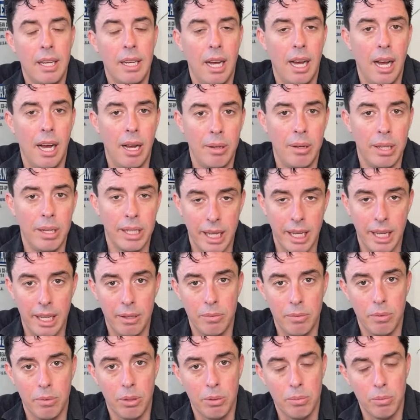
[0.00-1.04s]

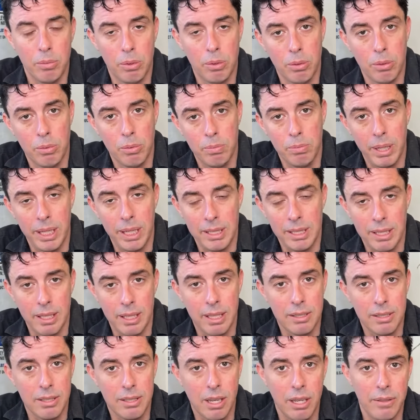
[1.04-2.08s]
Again, we're basing
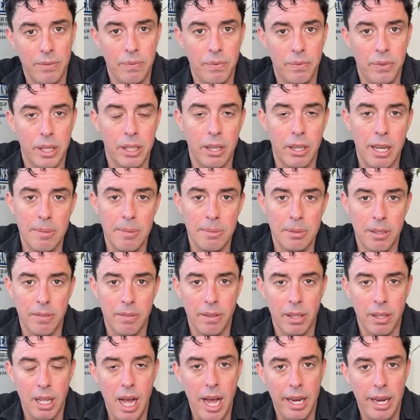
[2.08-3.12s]
this on the claims of
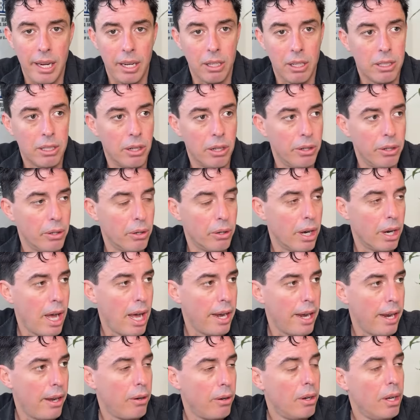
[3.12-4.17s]
a liar, Tony
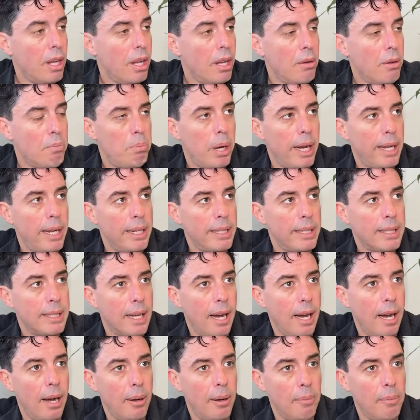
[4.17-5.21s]
Ornato, but,
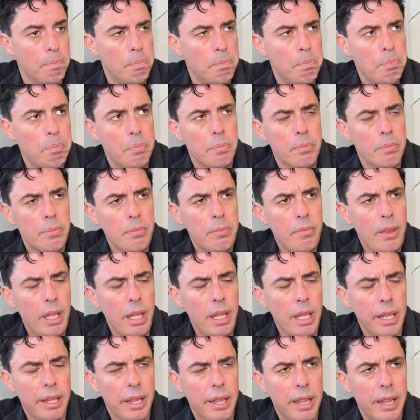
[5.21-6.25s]

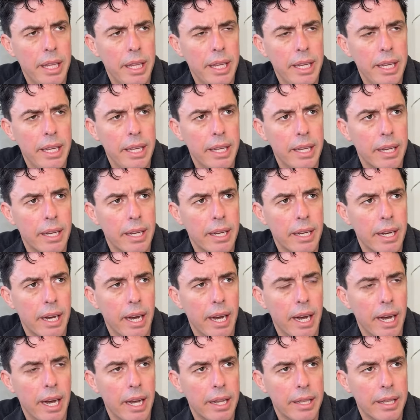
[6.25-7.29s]

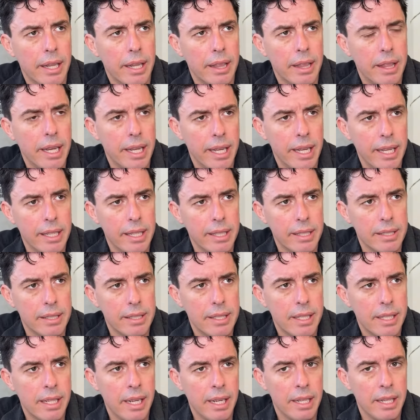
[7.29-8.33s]
the thing
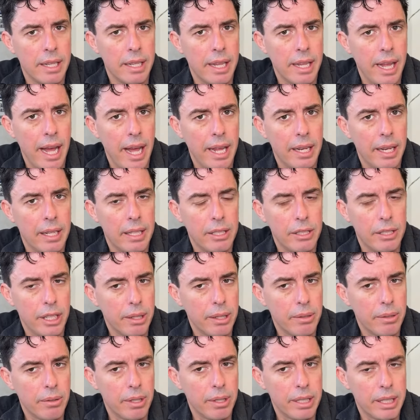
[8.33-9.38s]
is that the
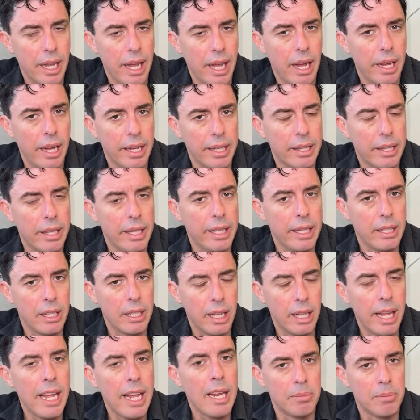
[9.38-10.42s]
January, like the
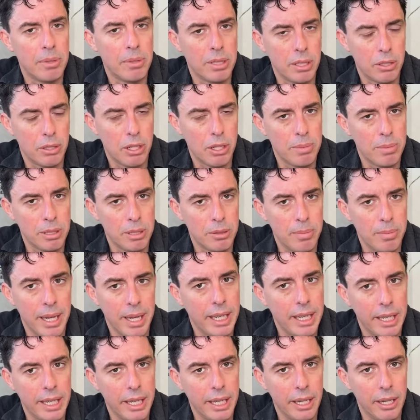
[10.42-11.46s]
claims that Trump is
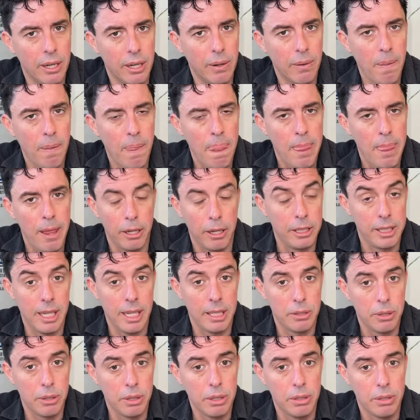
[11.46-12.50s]
making here are just not
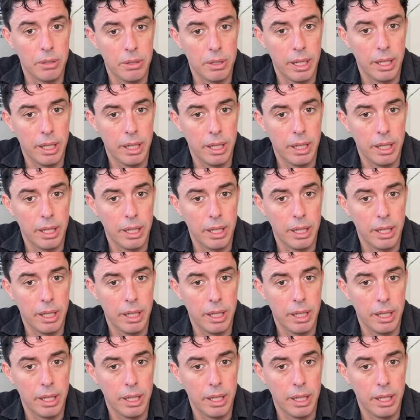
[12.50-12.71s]
true.